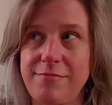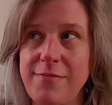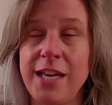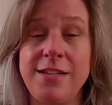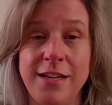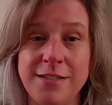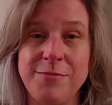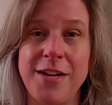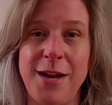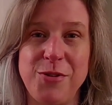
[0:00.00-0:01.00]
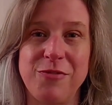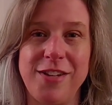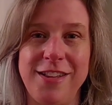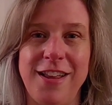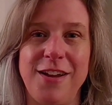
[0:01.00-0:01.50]
It takes some time to
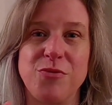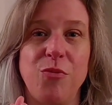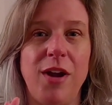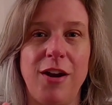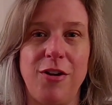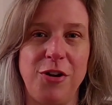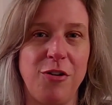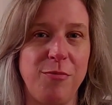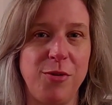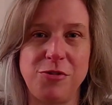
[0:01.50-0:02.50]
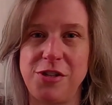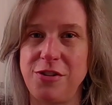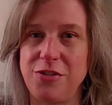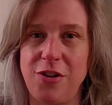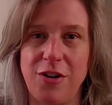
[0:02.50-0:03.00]
realize where your
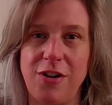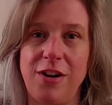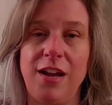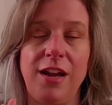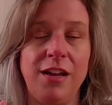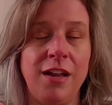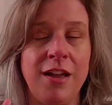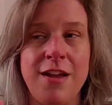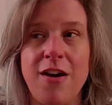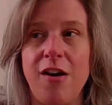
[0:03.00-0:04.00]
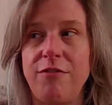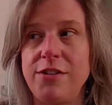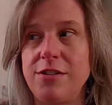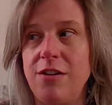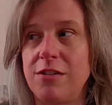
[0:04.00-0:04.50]
emotions are. And I
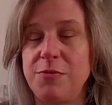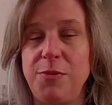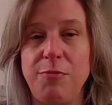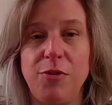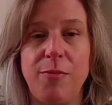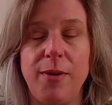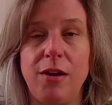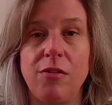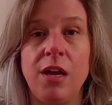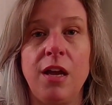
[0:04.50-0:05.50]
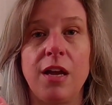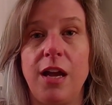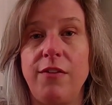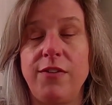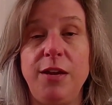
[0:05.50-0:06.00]
often talk to people about
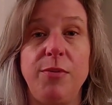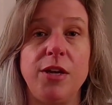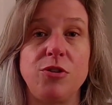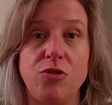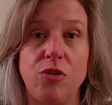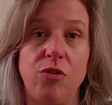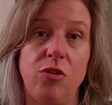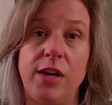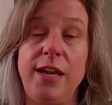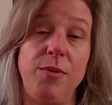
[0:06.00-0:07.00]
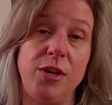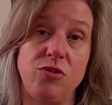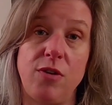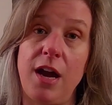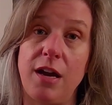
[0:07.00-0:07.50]
kind of keeping a journal or keeping
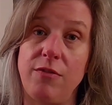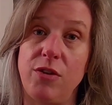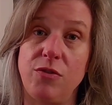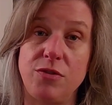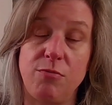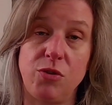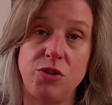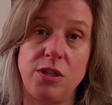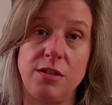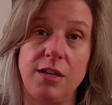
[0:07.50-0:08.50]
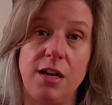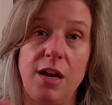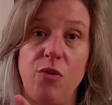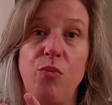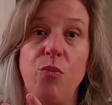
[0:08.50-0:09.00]
track of those emotions and
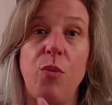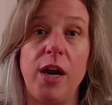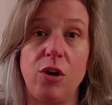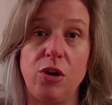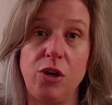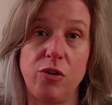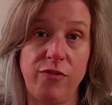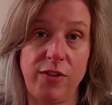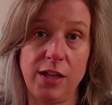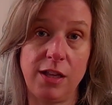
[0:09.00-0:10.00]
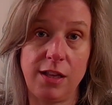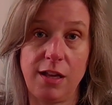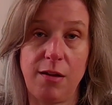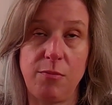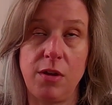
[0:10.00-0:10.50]
kind of where you're feeling
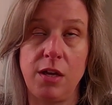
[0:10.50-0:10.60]
them.